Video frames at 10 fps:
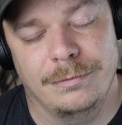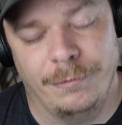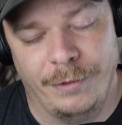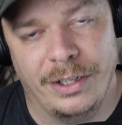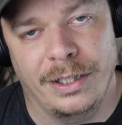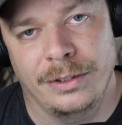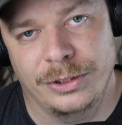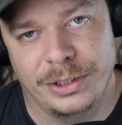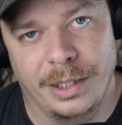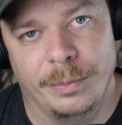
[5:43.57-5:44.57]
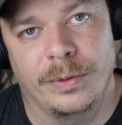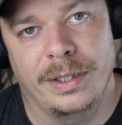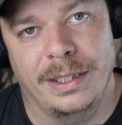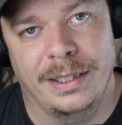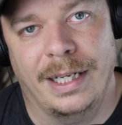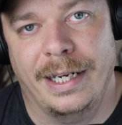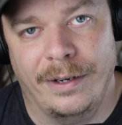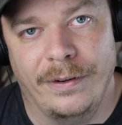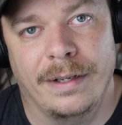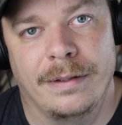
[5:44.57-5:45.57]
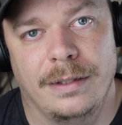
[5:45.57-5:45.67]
very understandable in that area.